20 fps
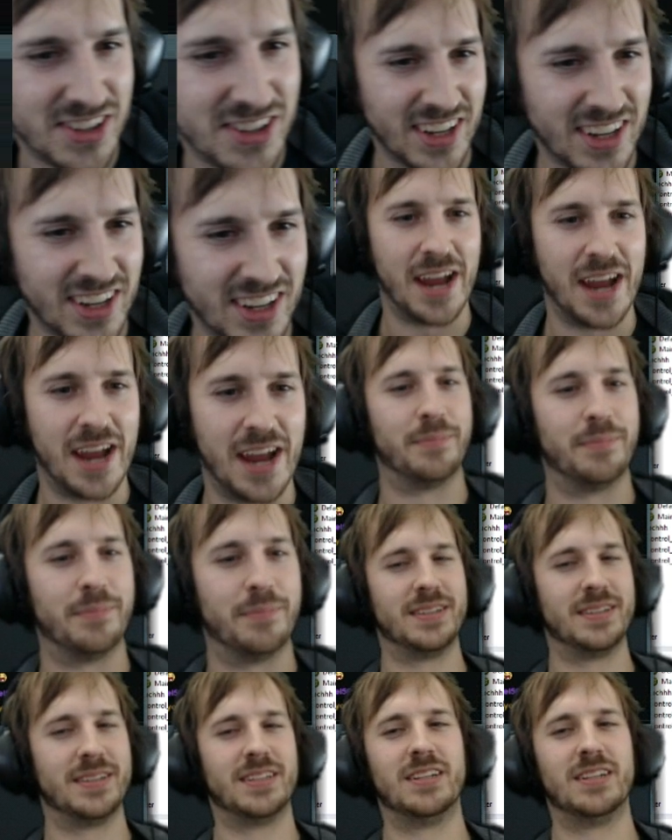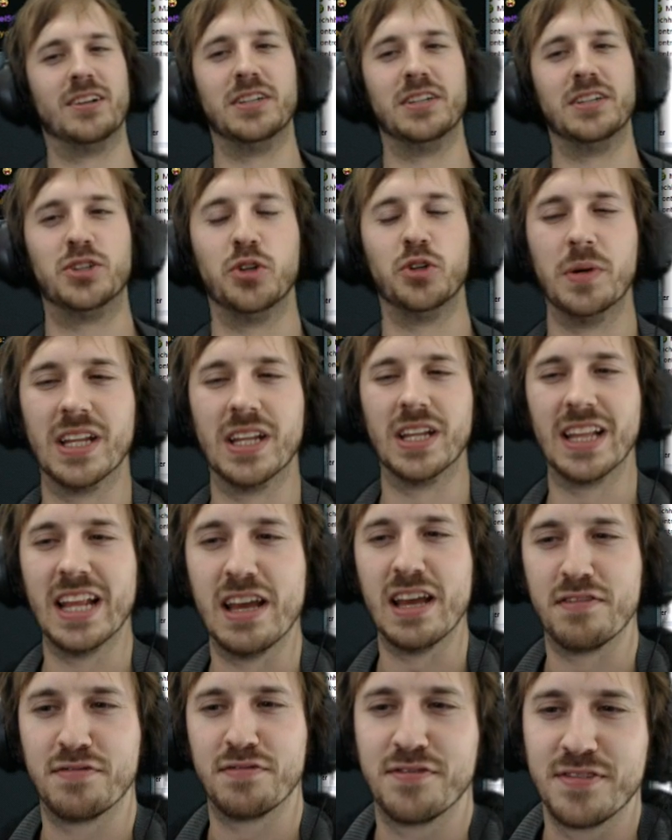in time. Only two minutes
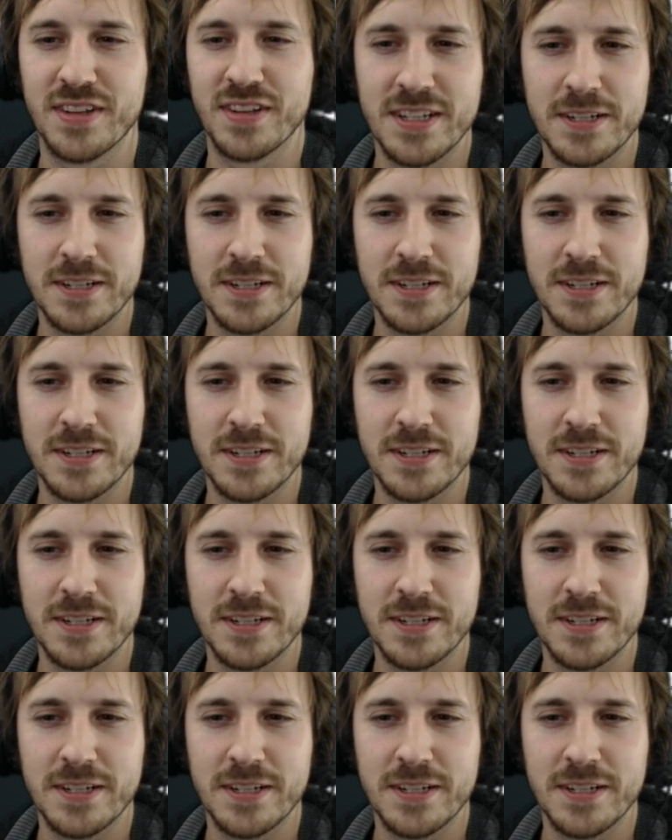left.